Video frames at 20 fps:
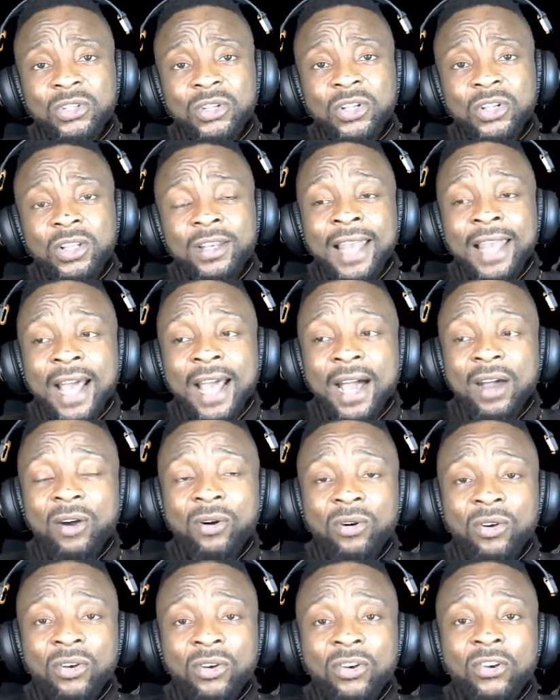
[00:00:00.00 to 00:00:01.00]
Now,
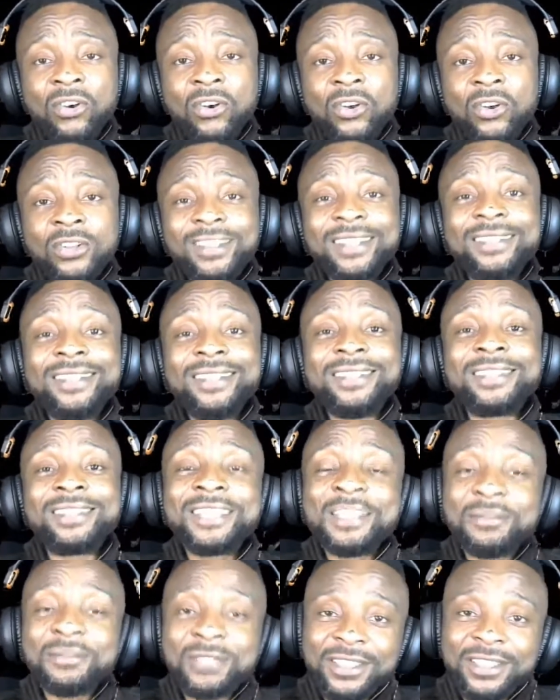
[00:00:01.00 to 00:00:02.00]
they
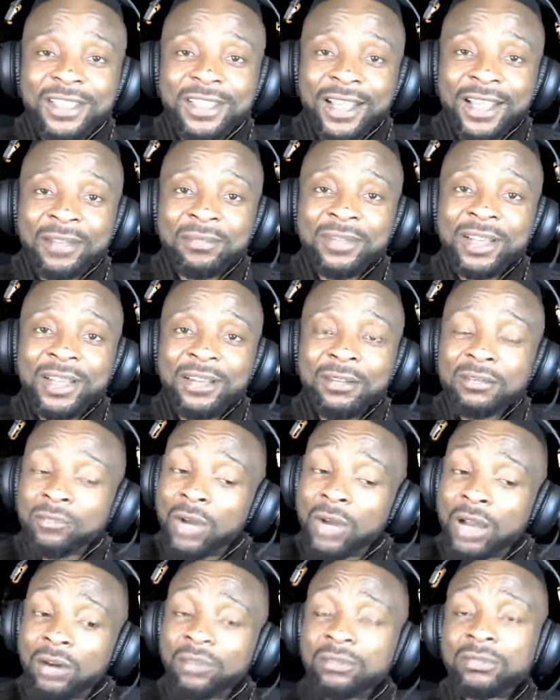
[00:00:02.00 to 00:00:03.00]
deceived them.
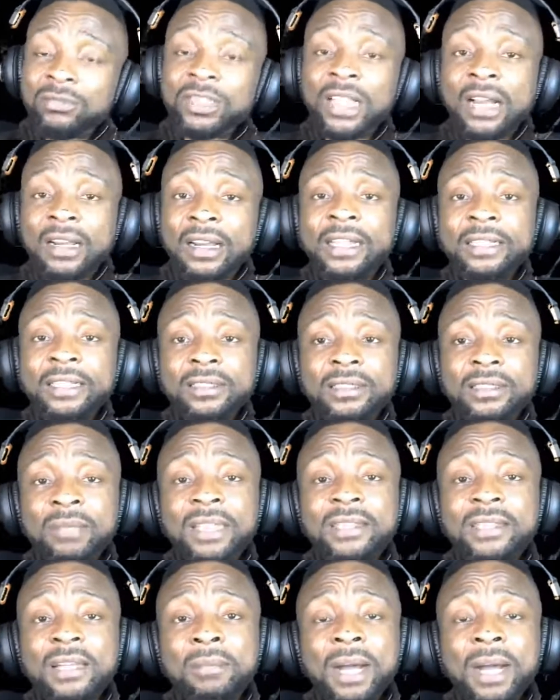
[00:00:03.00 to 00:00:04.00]
Well, they agreed,
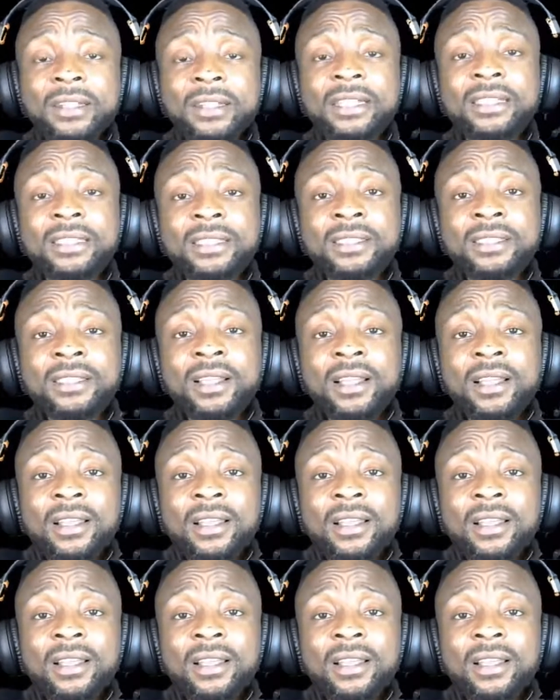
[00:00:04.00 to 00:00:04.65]
made them agree.